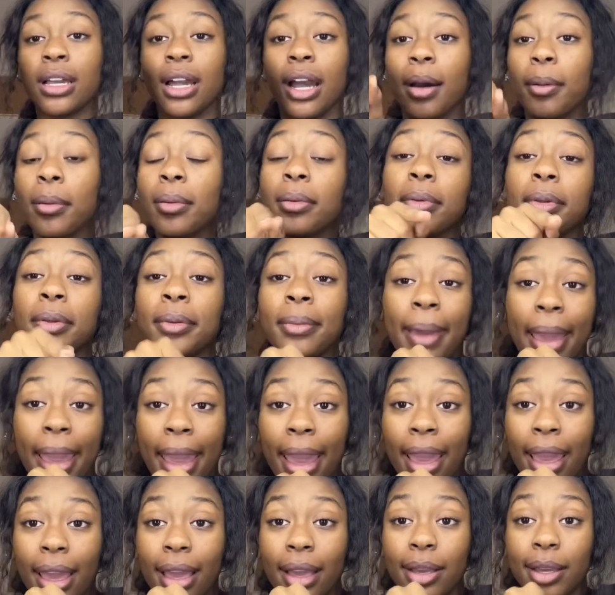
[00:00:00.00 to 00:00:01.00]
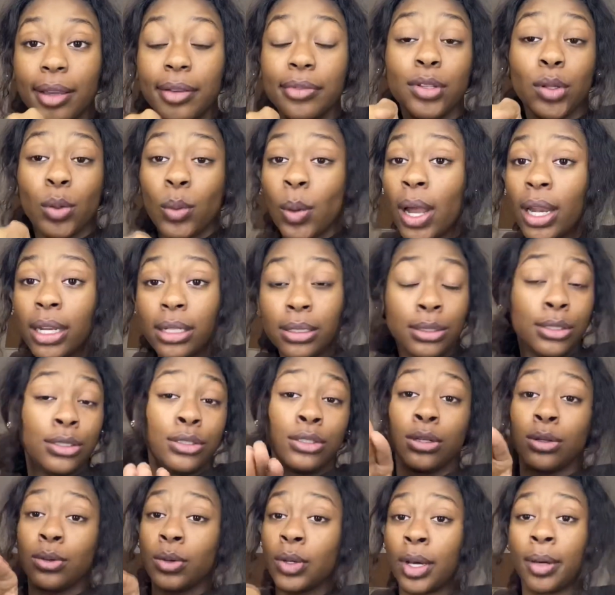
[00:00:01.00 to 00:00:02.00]
I'm going to be mad if the quality
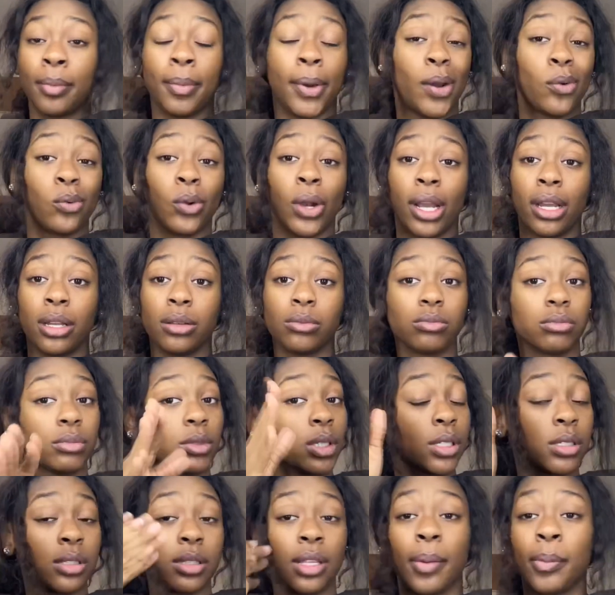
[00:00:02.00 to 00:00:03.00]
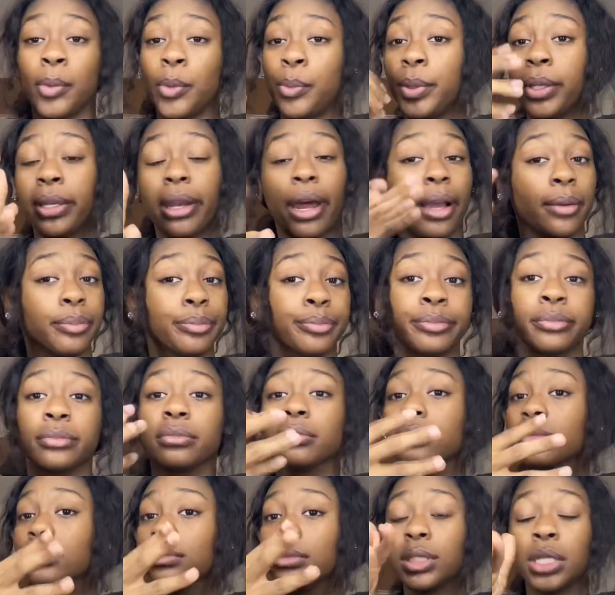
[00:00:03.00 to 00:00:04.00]
don't come out right, because I'm going to be like,
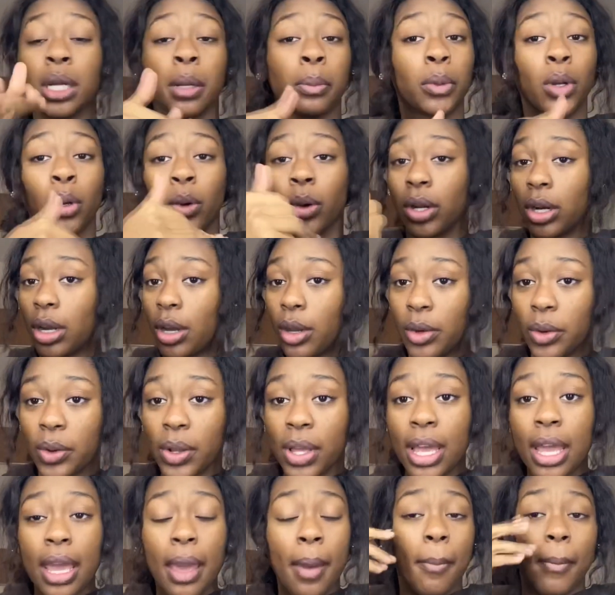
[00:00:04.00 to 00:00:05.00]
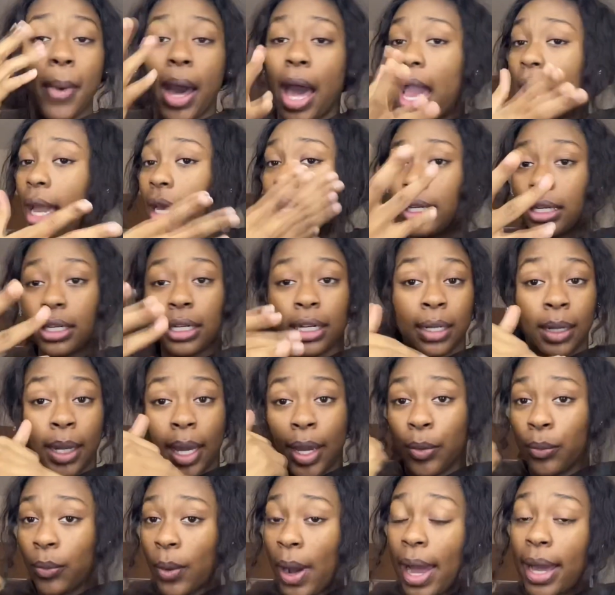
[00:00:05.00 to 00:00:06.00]
something going on. My editing
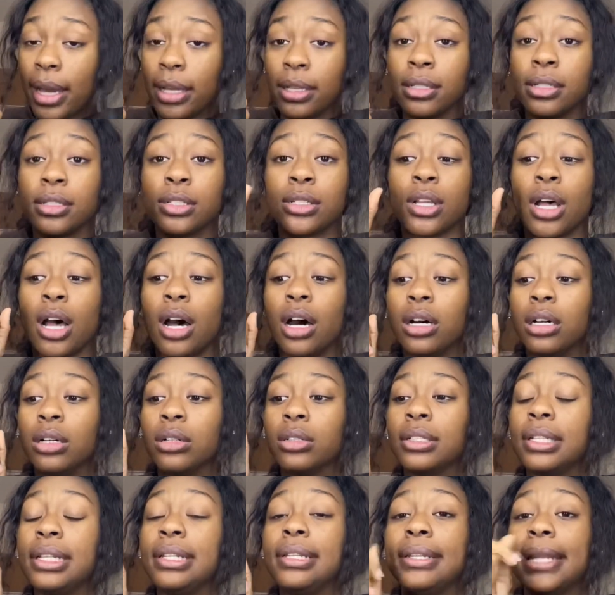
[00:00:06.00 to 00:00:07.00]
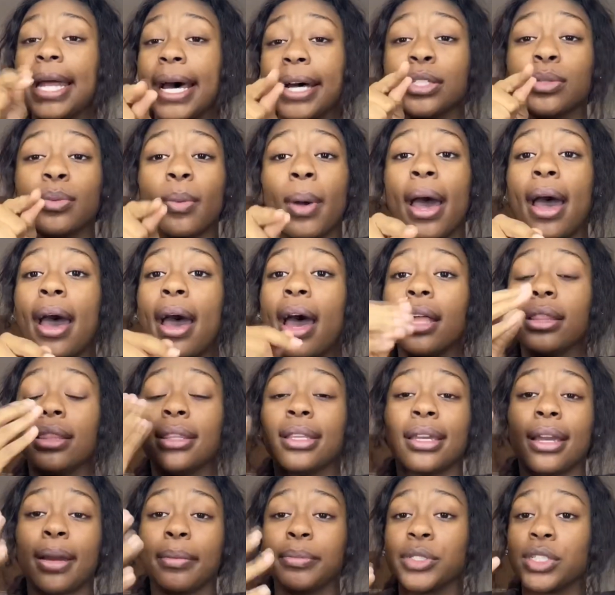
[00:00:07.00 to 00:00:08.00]
ain't right. So that's why I
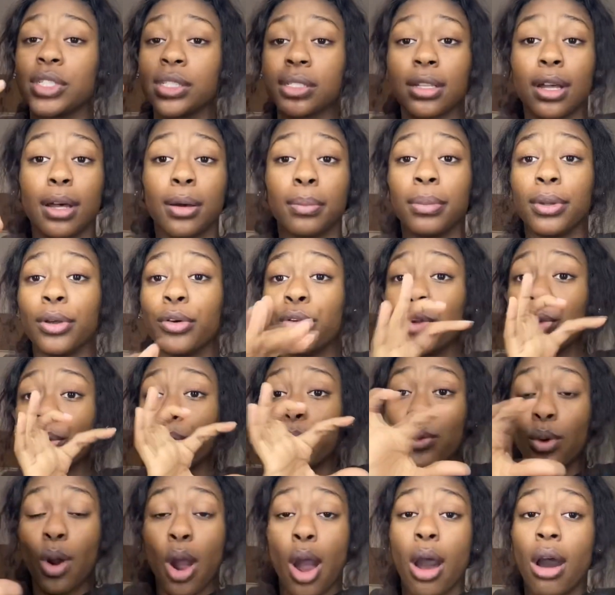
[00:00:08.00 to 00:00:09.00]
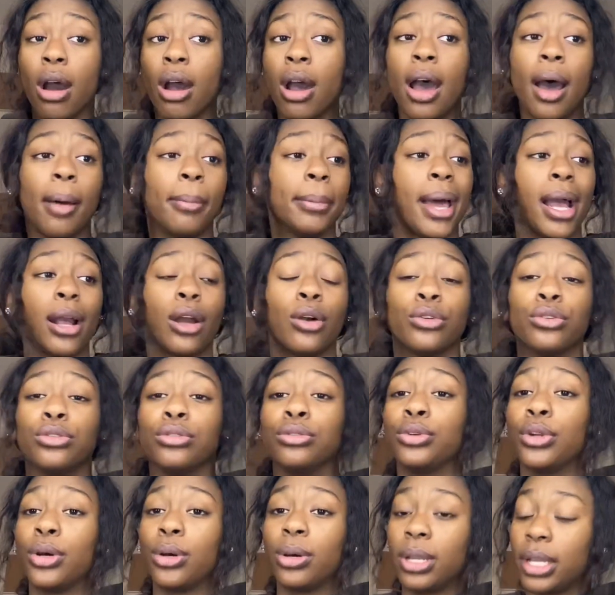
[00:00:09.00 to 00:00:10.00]
think I'm going to just upload it raw. I'm not going to
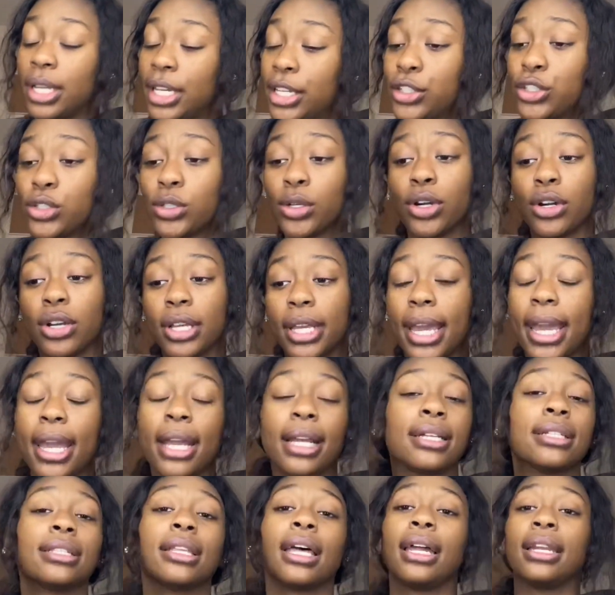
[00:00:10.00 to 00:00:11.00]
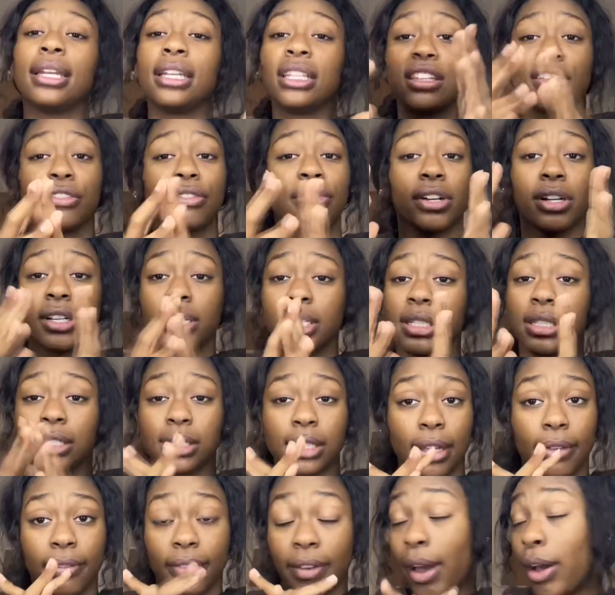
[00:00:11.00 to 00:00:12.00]
do no intro yet, because I need to figure this
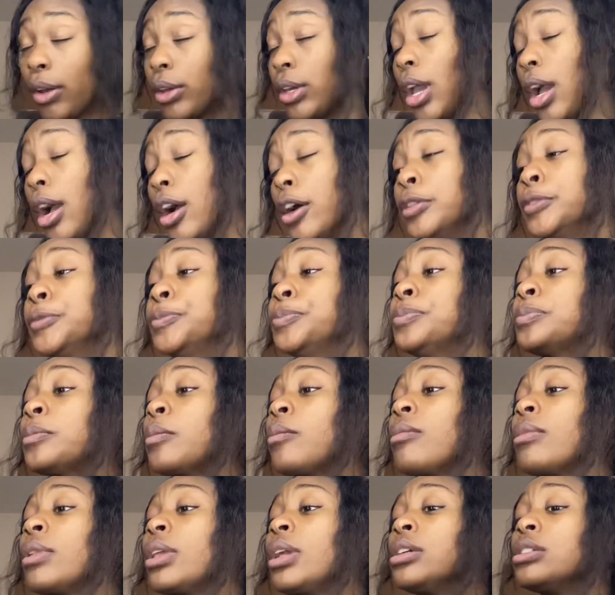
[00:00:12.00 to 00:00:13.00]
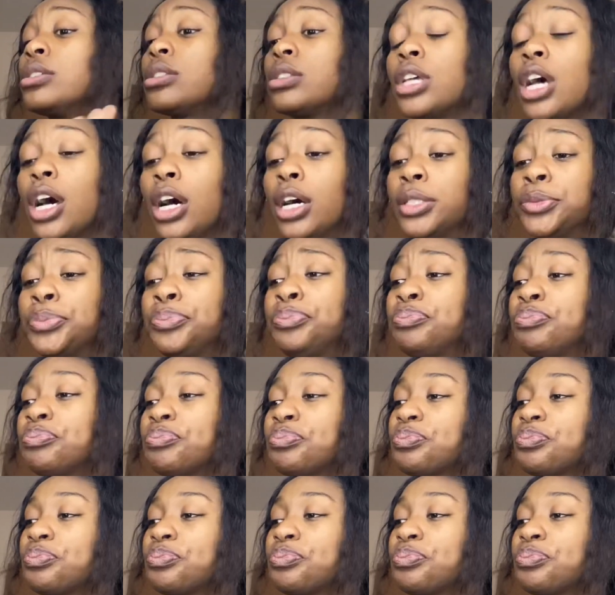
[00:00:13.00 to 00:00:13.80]
stuff out, y'all. So